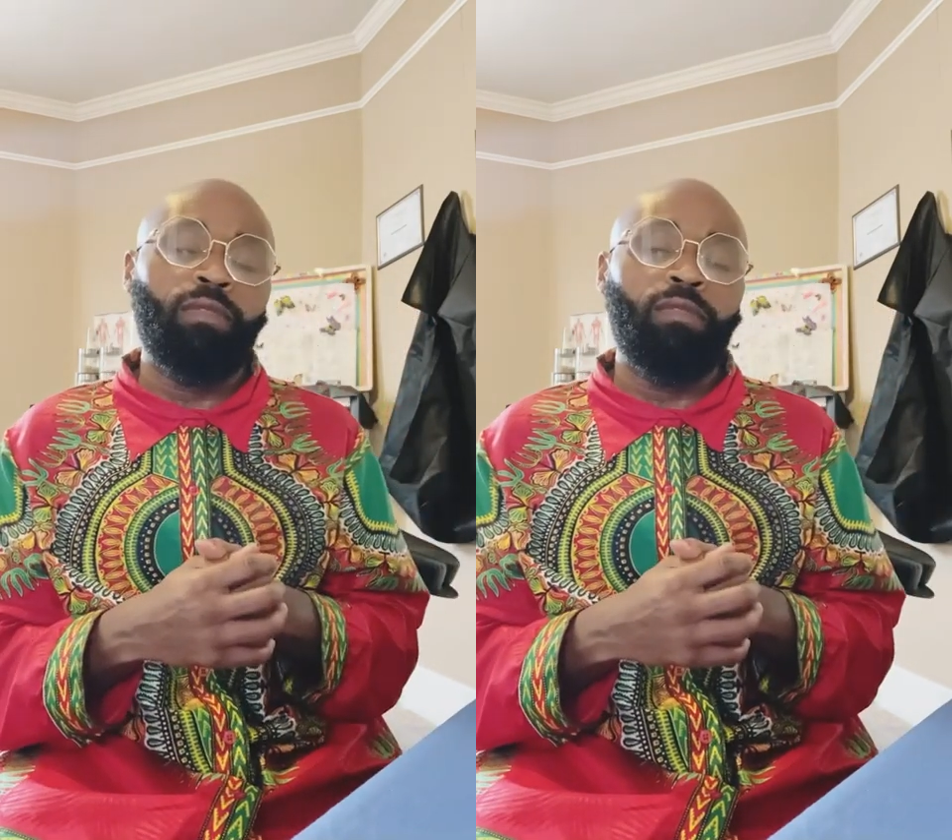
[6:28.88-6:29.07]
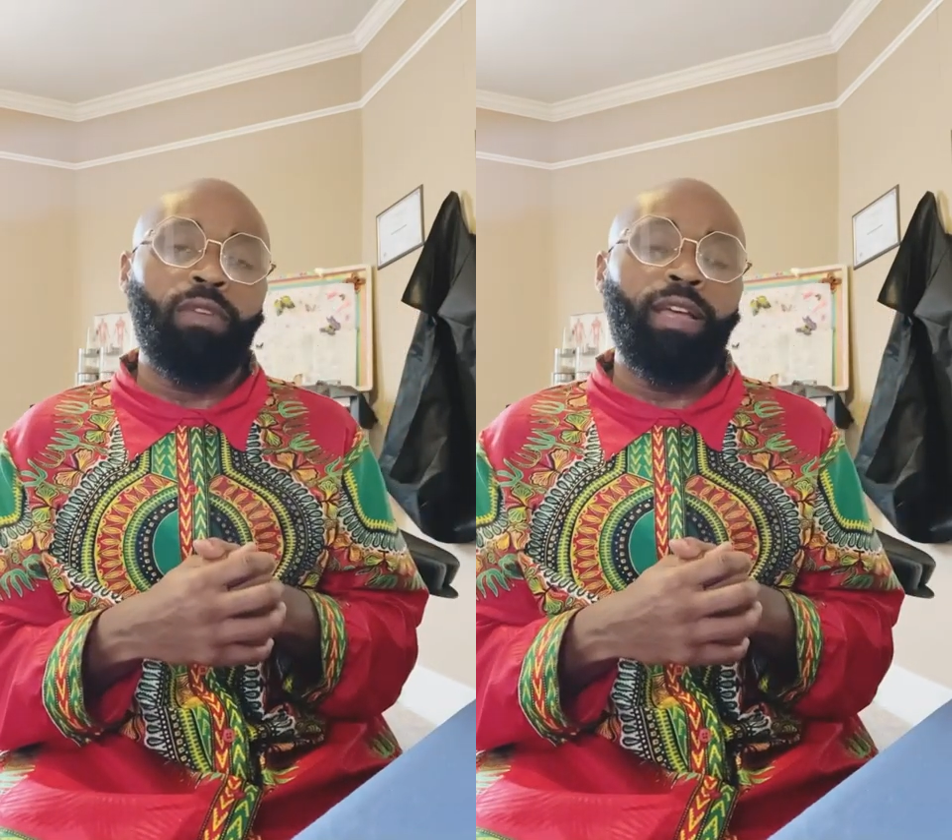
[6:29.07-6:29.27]

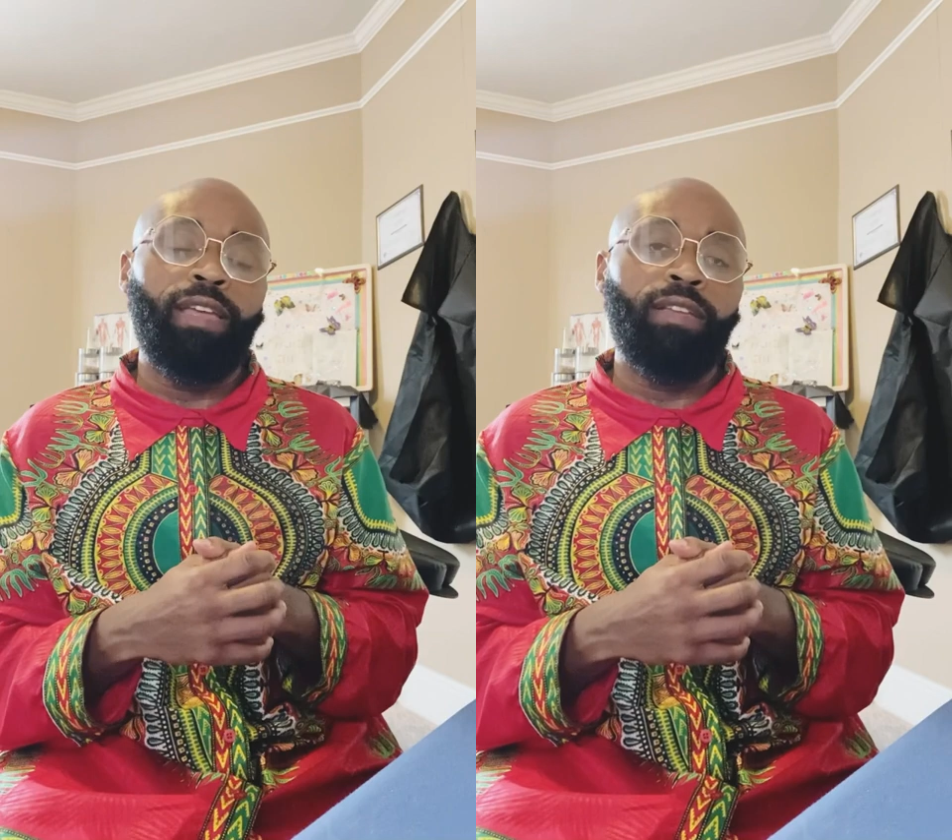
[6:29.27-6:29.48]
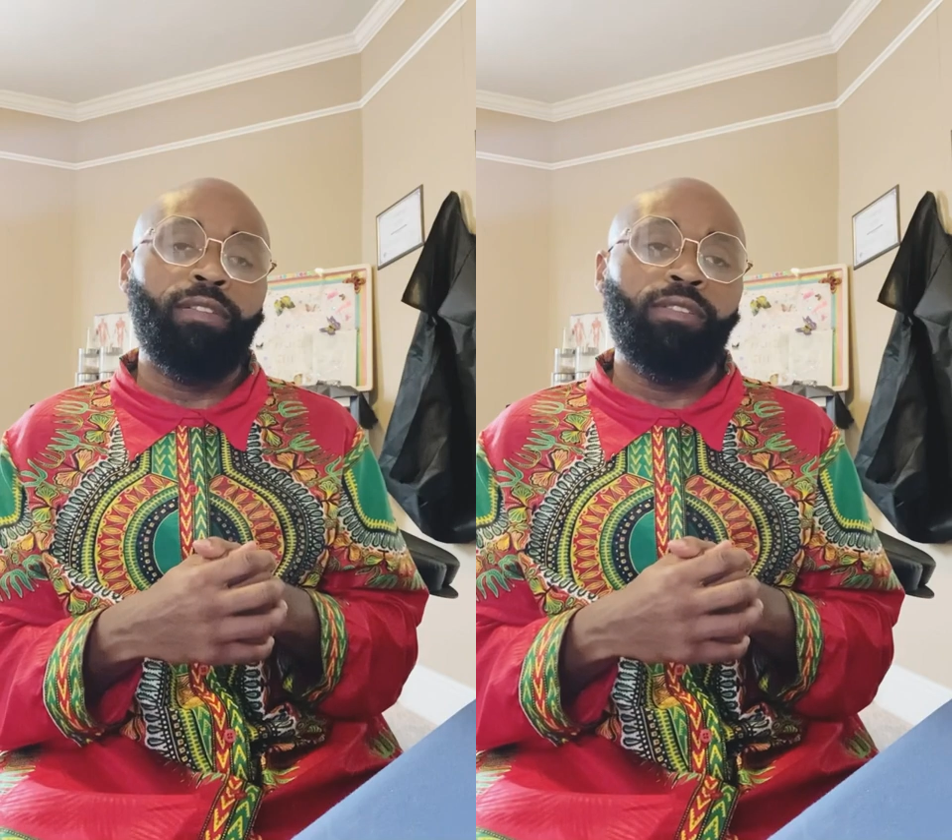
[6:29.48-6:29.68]

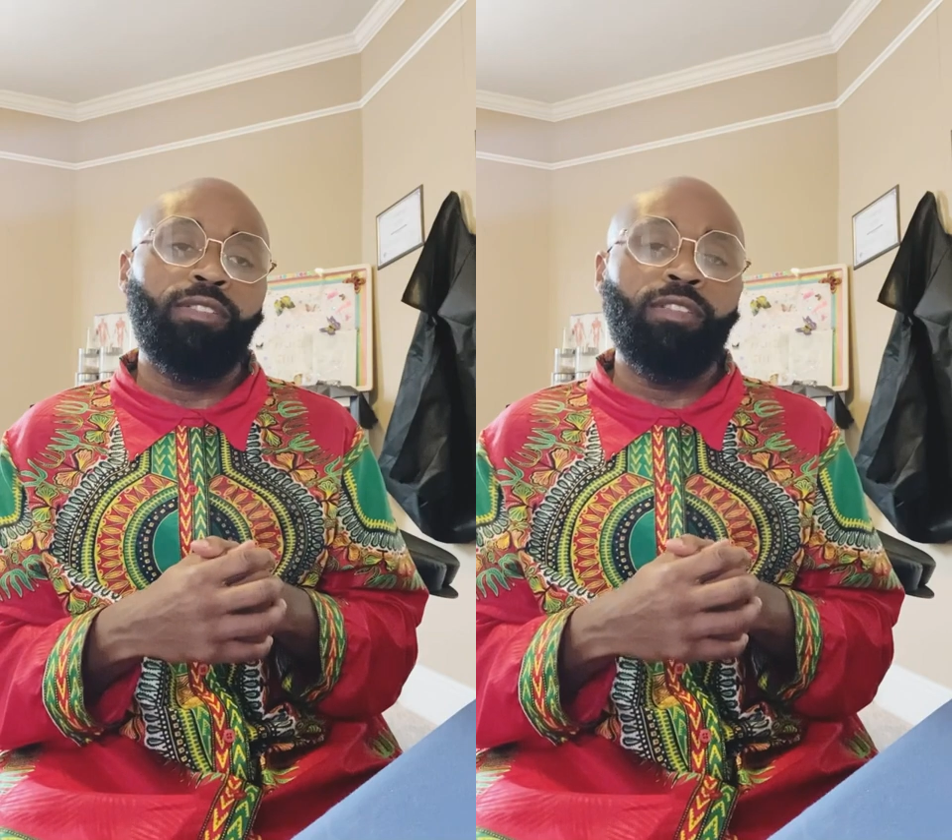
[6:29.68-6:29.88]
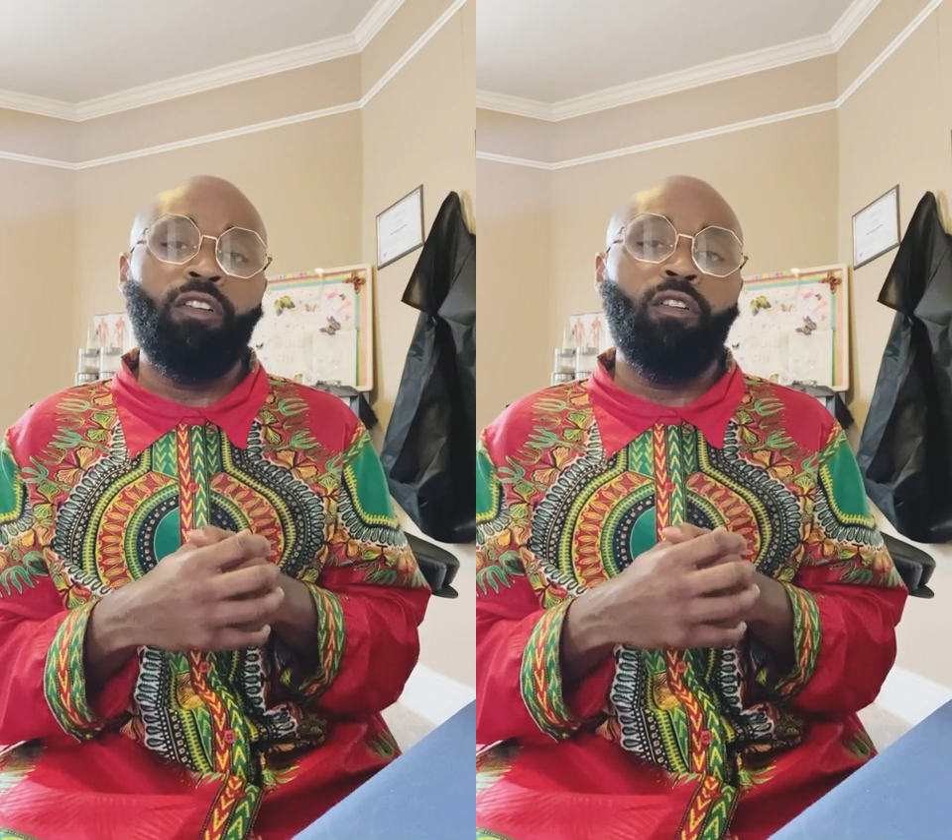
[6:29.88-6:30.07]
Right?
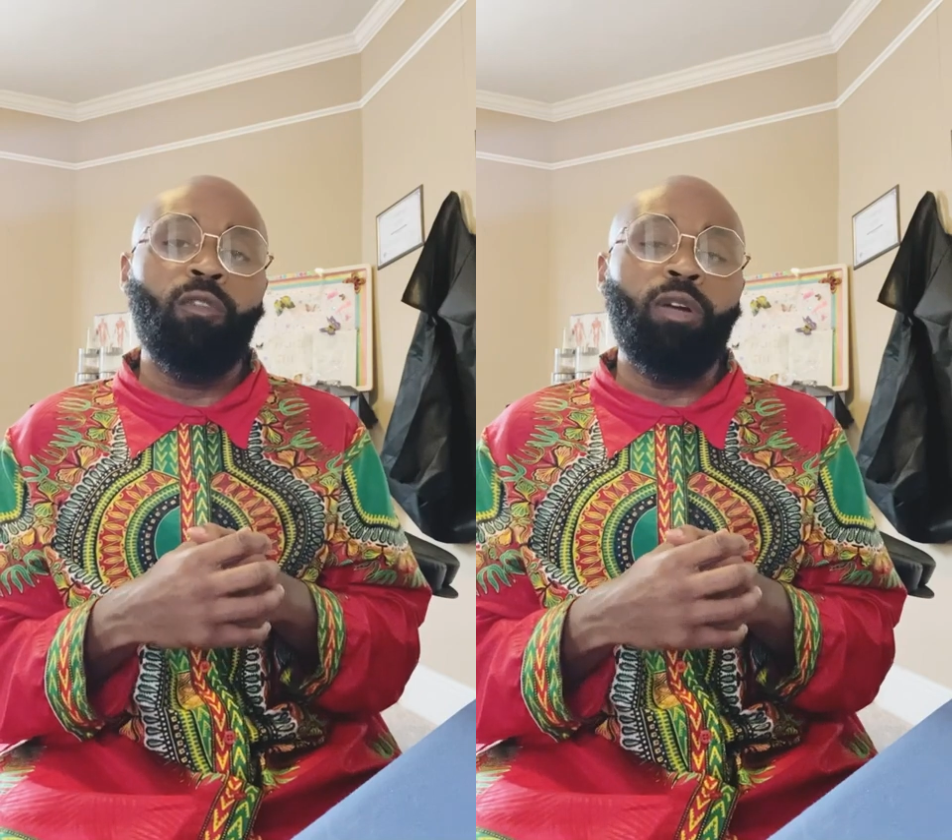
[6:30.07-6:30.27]
So